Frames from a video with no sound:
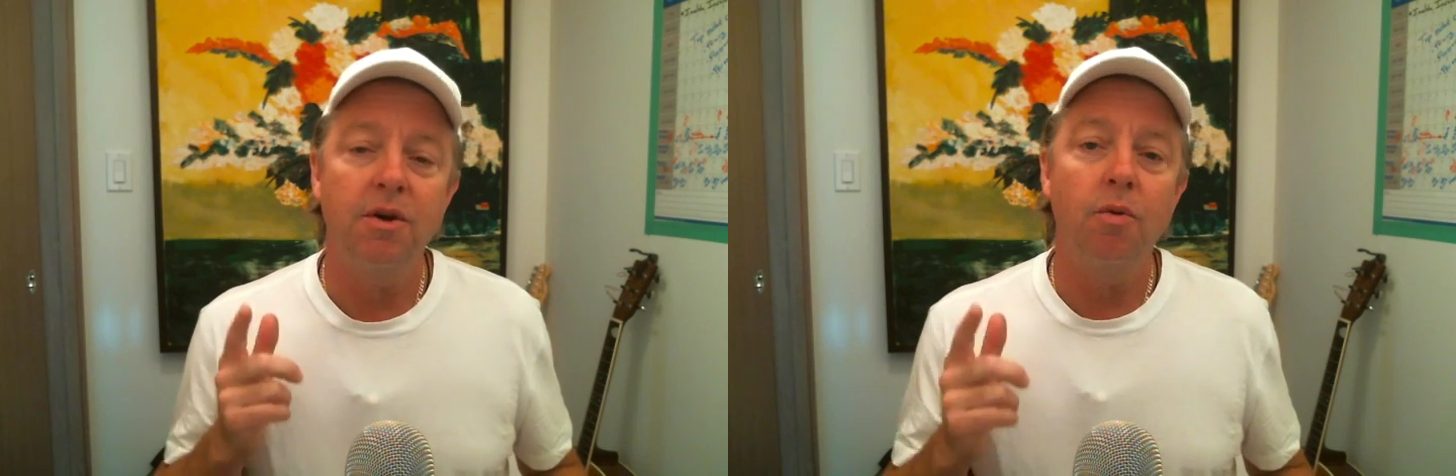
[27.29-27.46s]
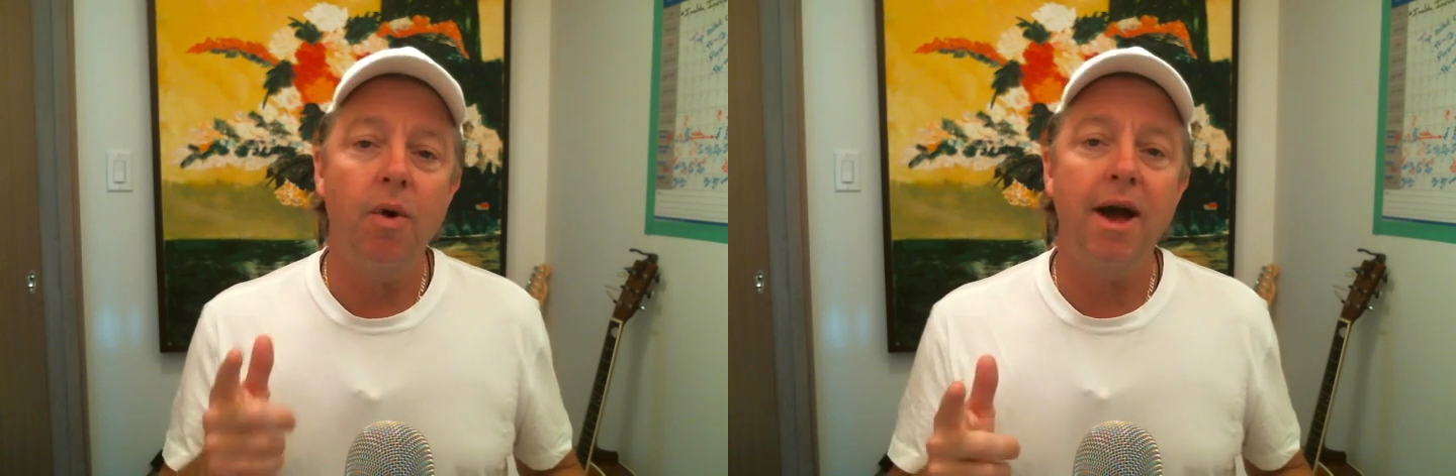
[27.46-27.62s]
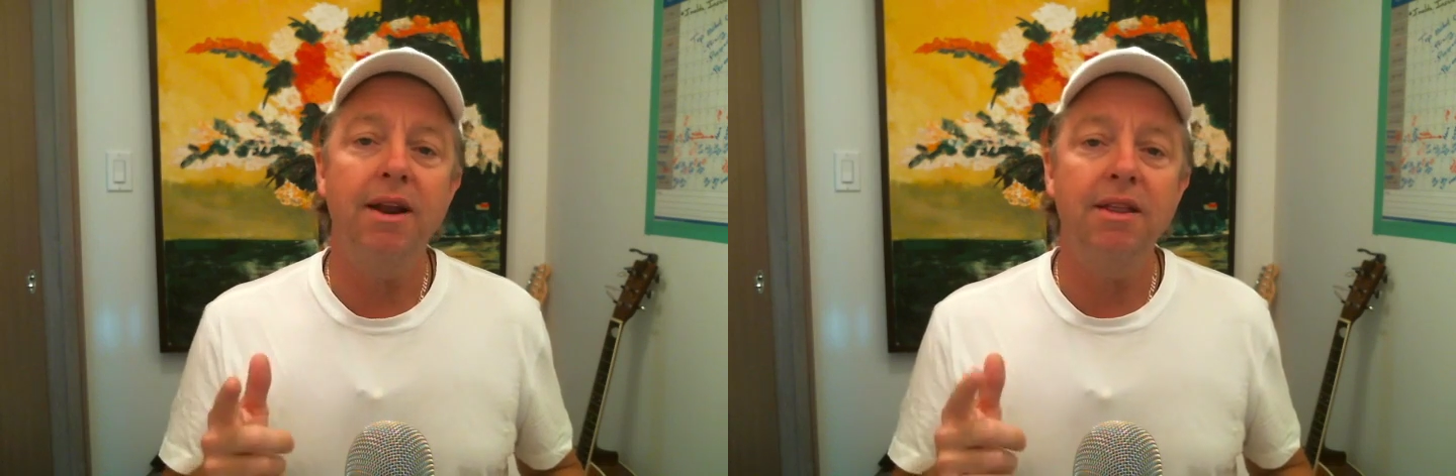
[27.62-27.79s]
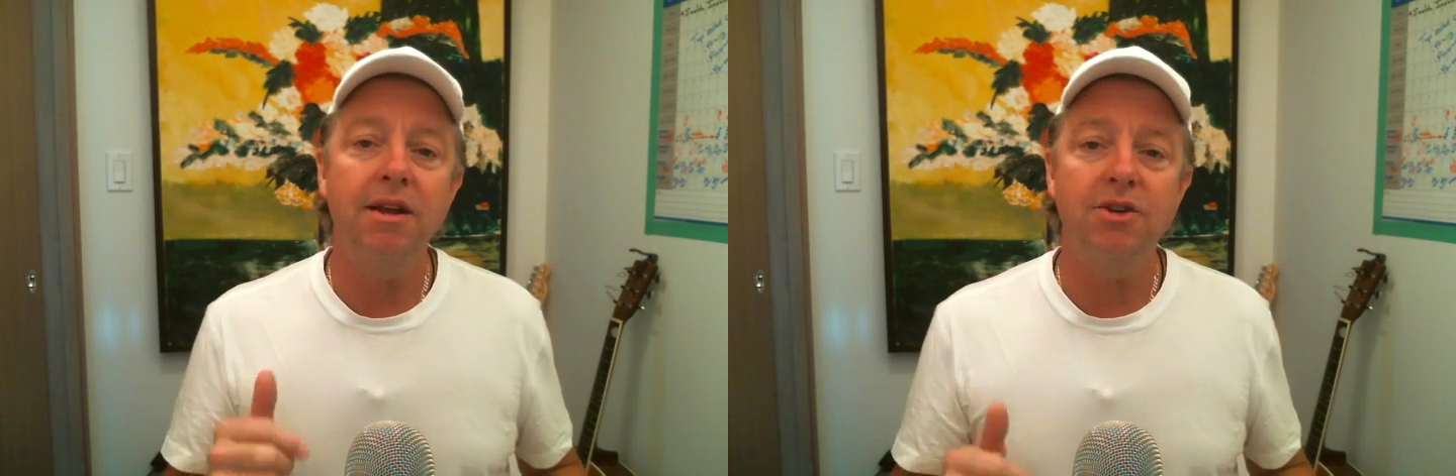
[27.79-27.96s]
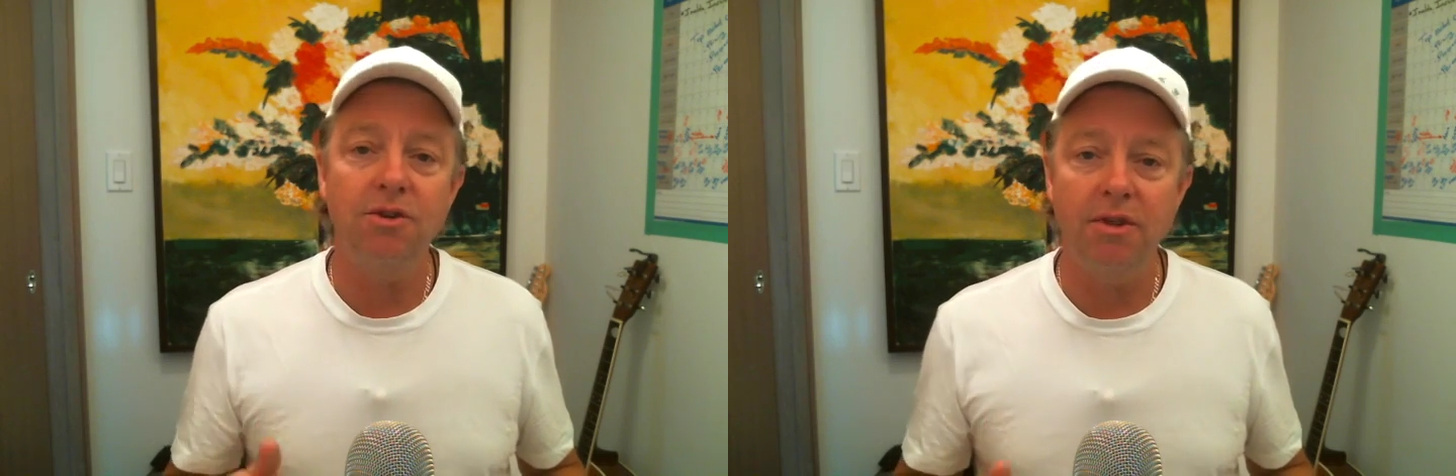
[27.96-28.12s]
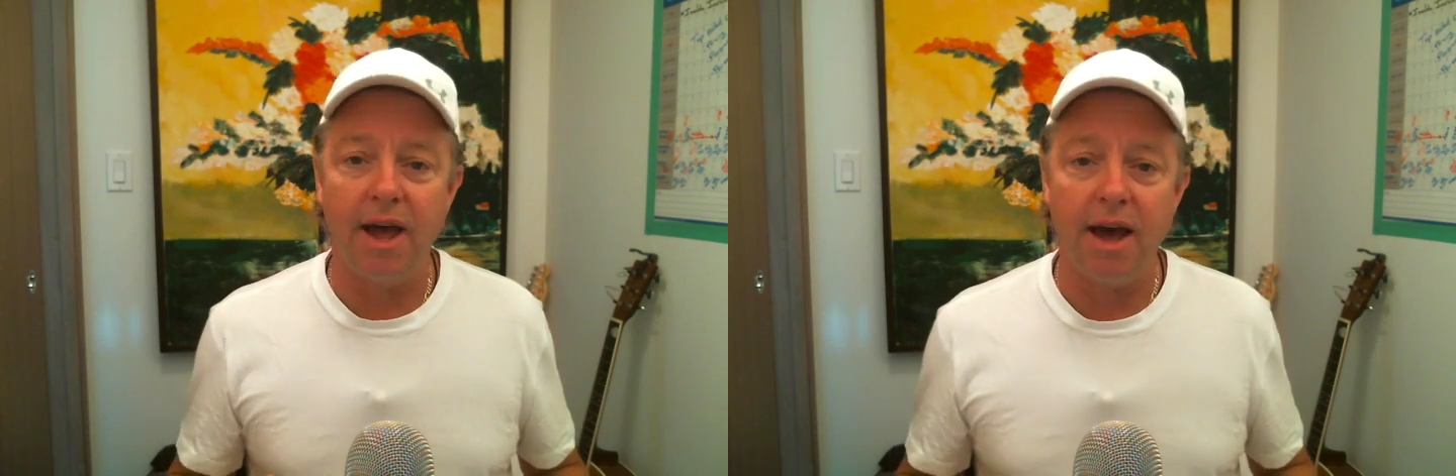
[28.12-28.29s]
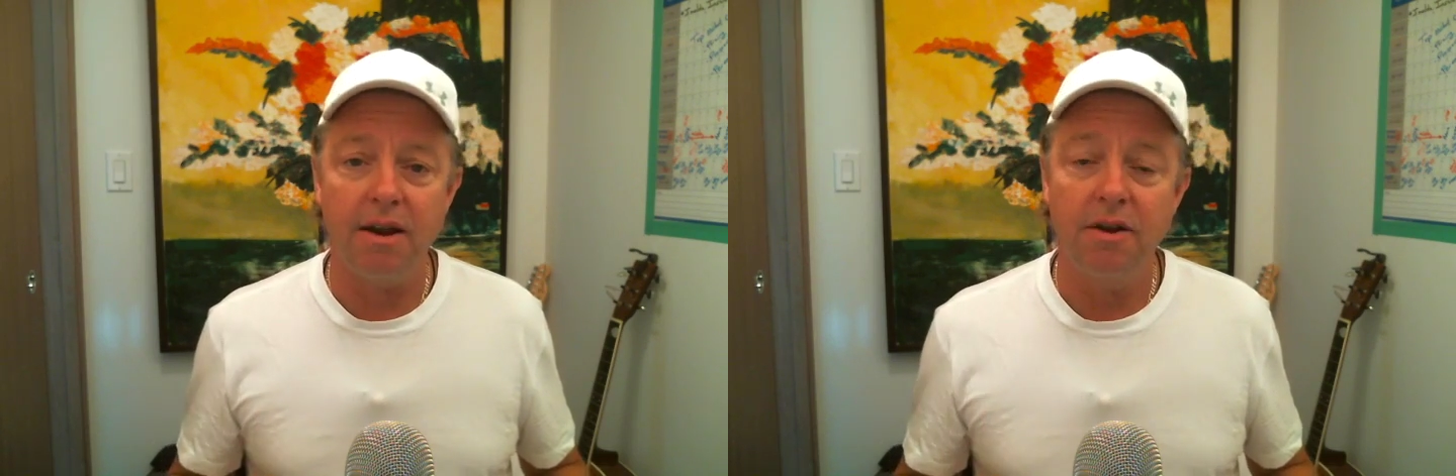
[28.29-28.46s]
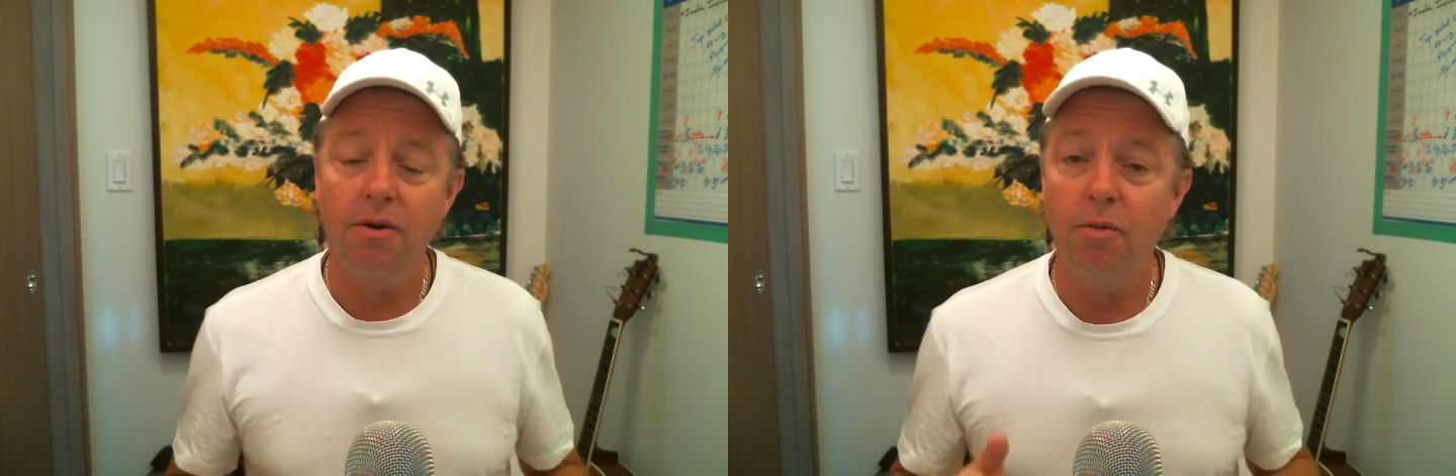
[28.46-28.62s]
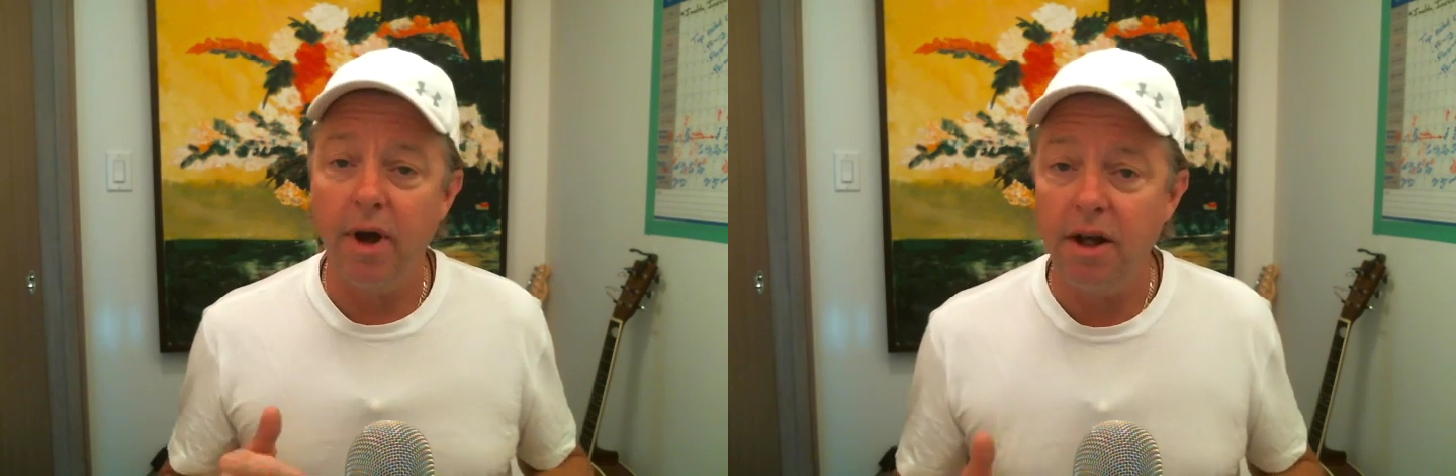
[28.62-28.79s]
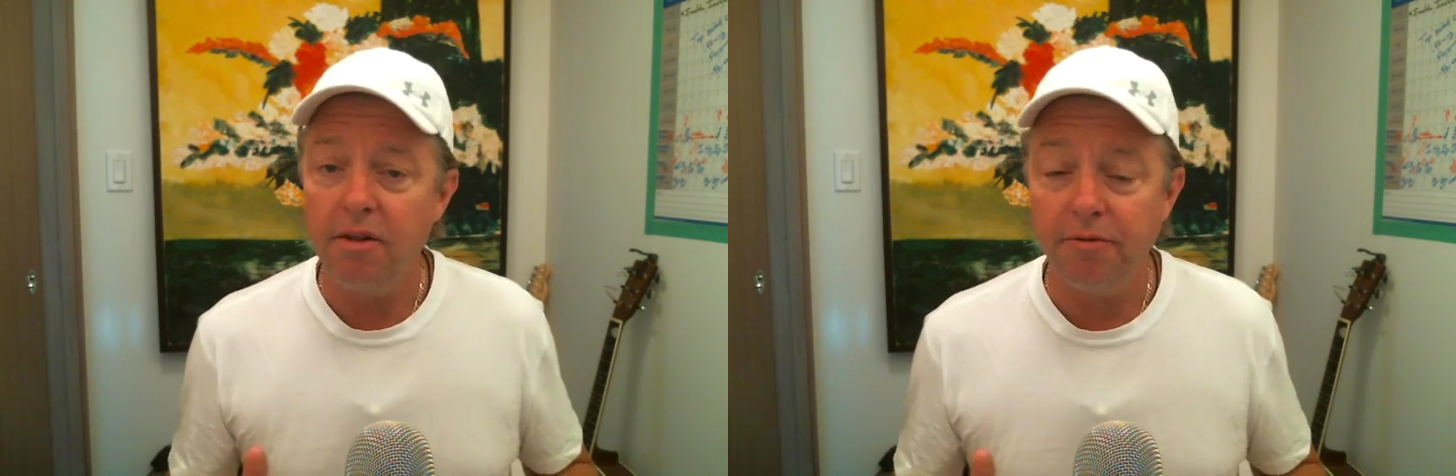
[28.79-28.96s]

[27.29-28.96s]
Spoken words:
Why did they do that? Well,